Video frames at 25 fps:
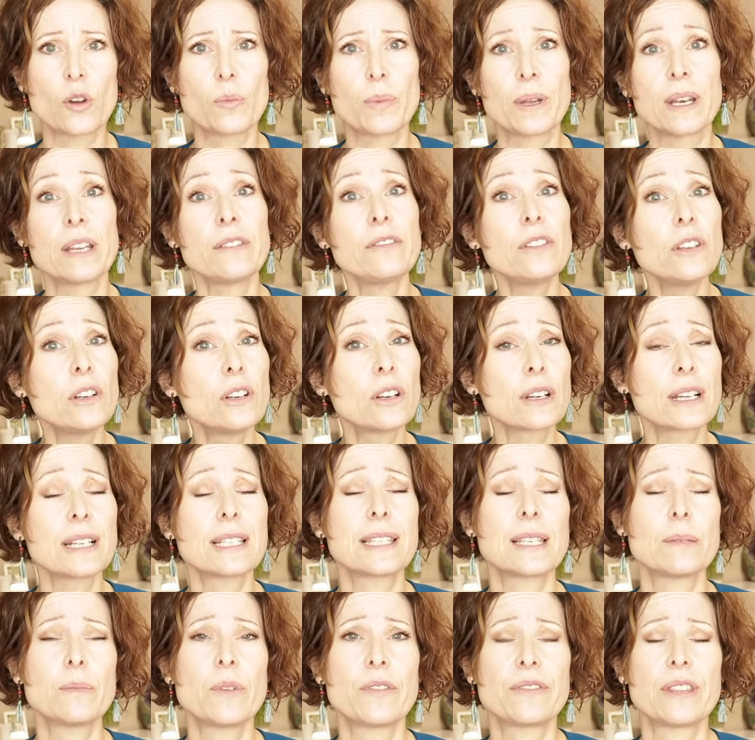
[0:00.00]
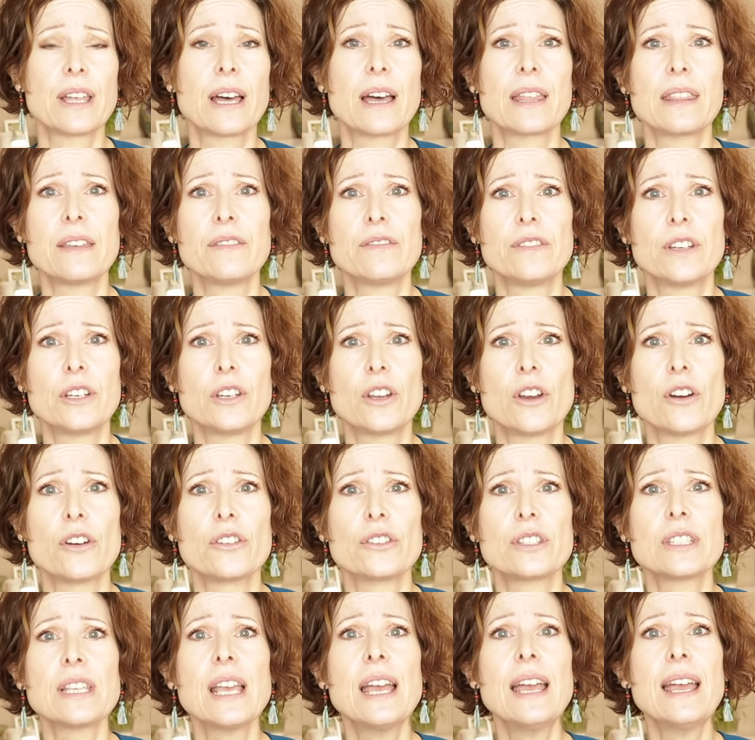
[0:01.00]
But if you look at some of the other
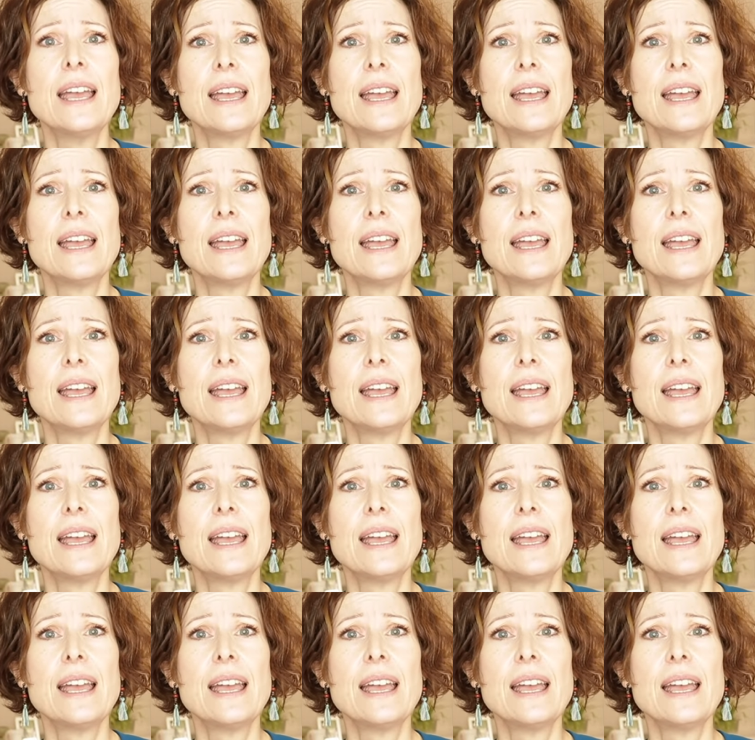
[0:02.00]
videos